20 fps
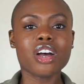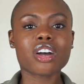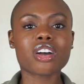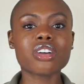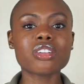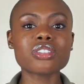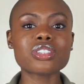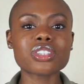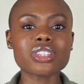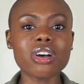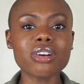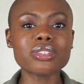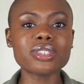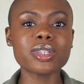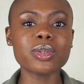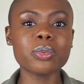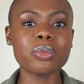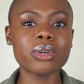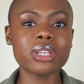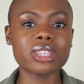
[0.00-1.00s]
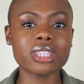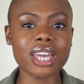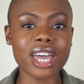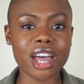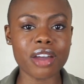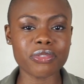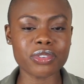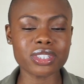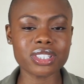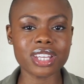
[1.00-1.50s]
Consulted with
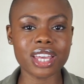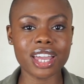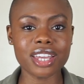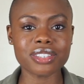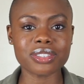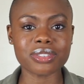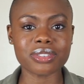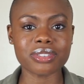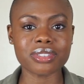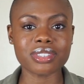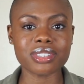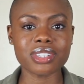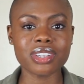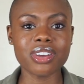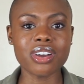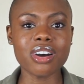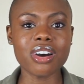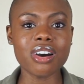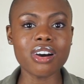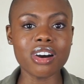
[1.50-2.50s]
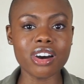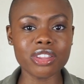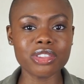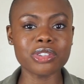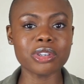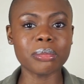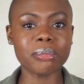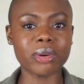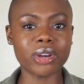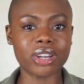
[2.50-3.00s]
advertisers on
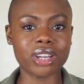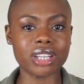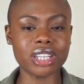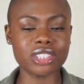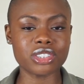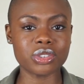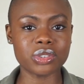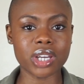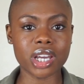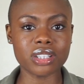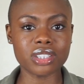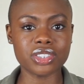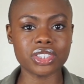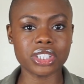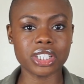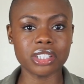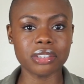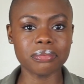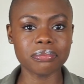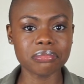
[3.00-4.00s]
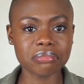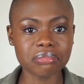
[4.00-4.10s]
their marketing strategy.